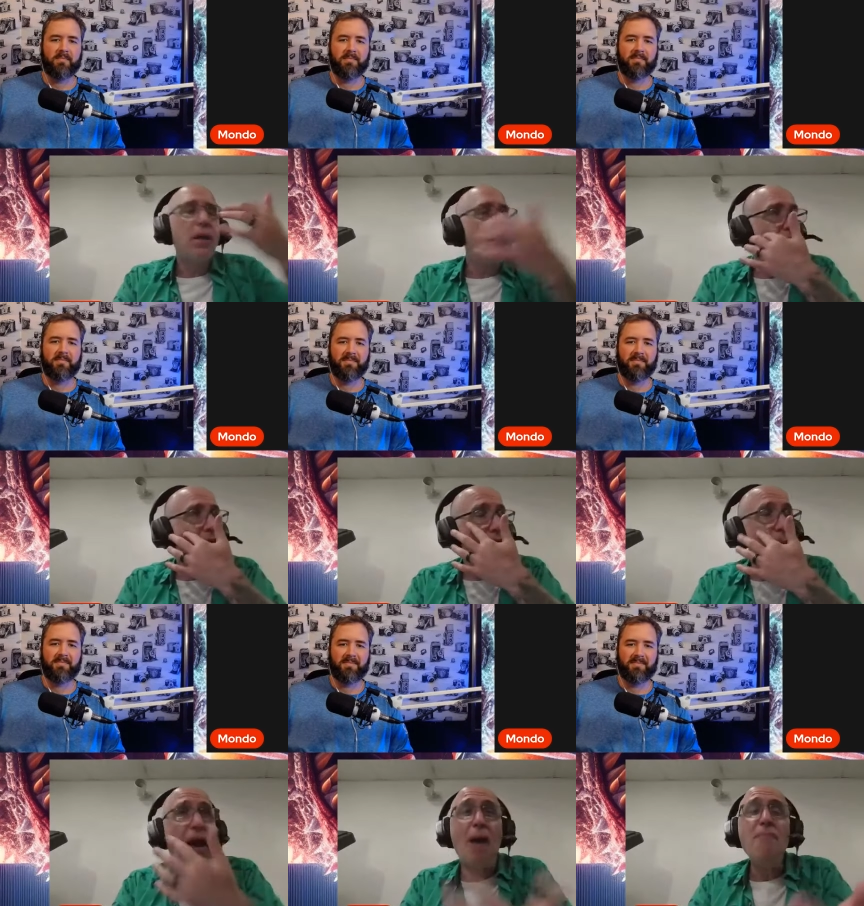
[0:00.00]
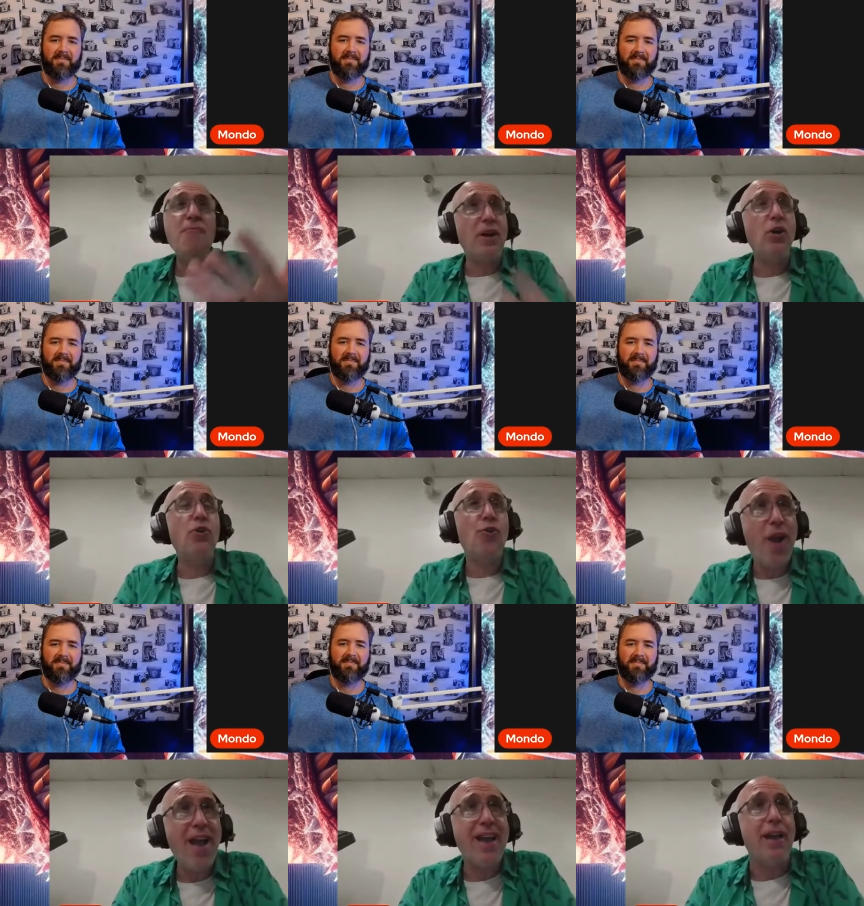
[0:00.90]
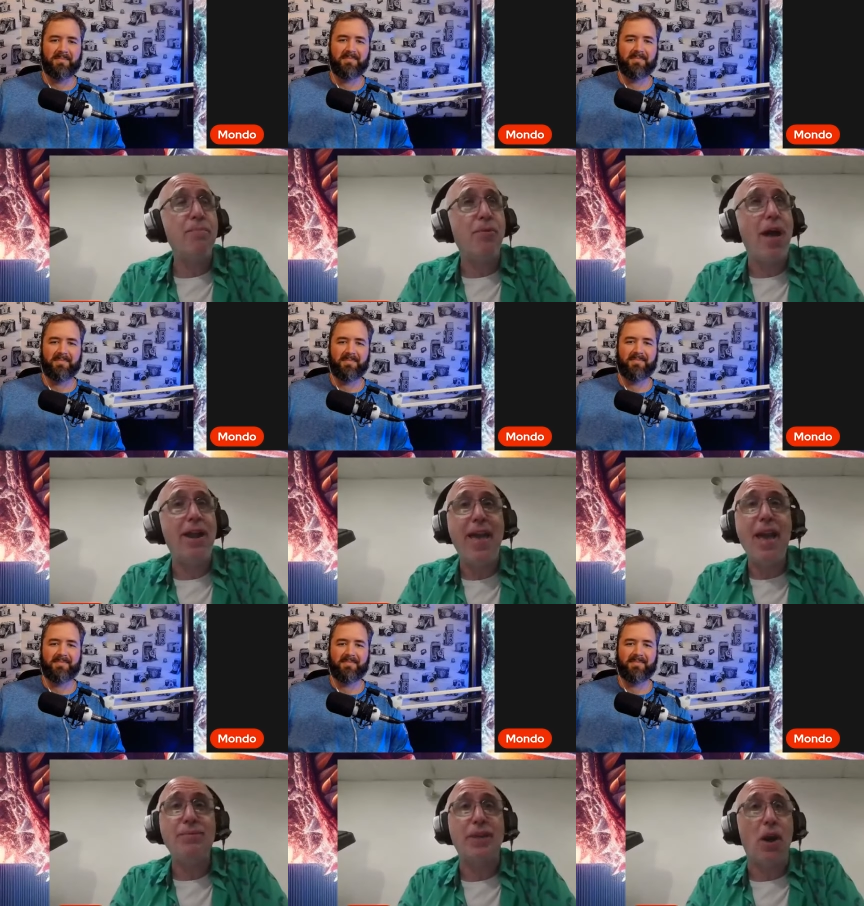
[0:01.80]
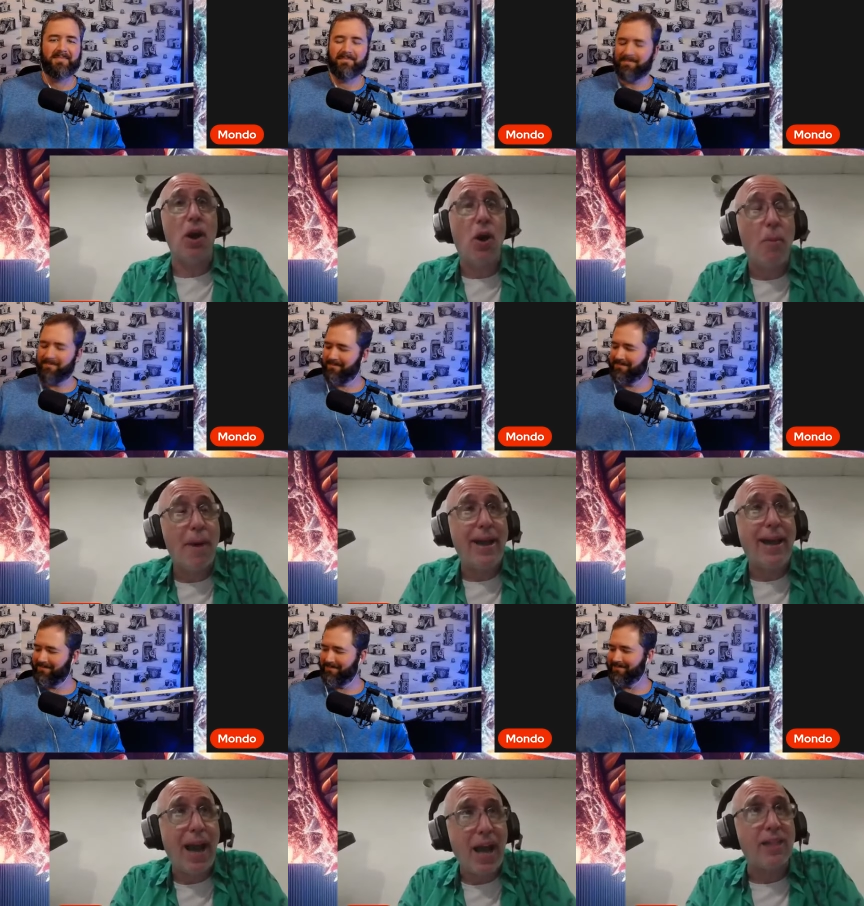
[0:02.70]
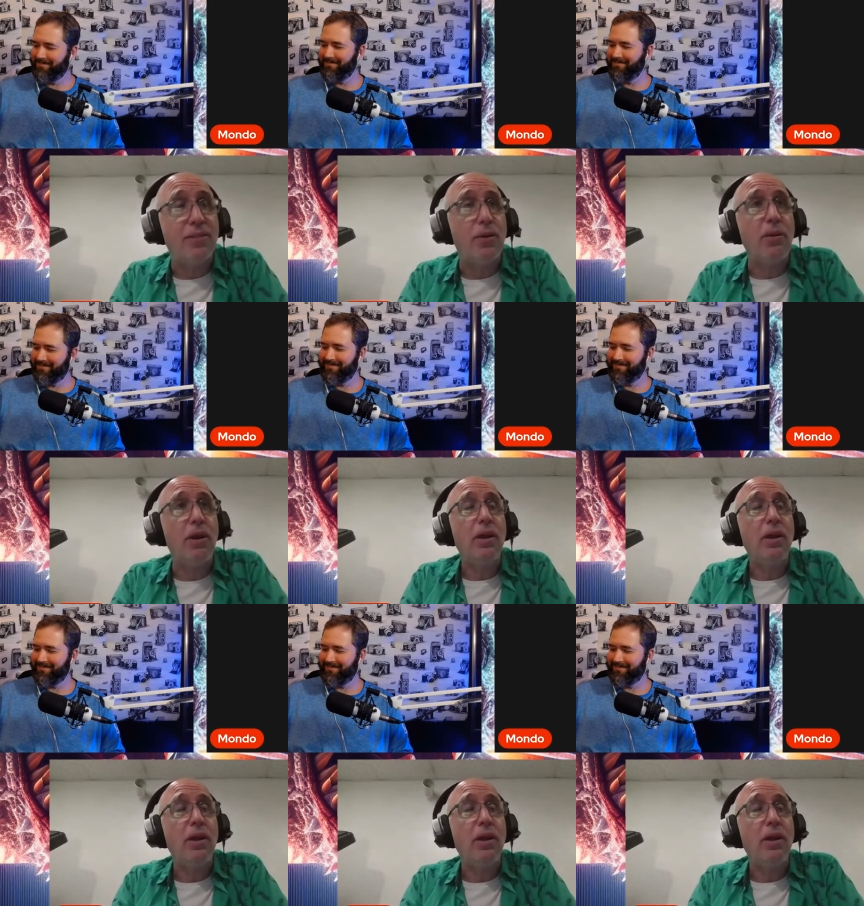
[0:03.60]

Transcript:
Speaker 1: like this. I'm like, I'm fucking crying at Planet of the Apes. Like, oh my God, dude.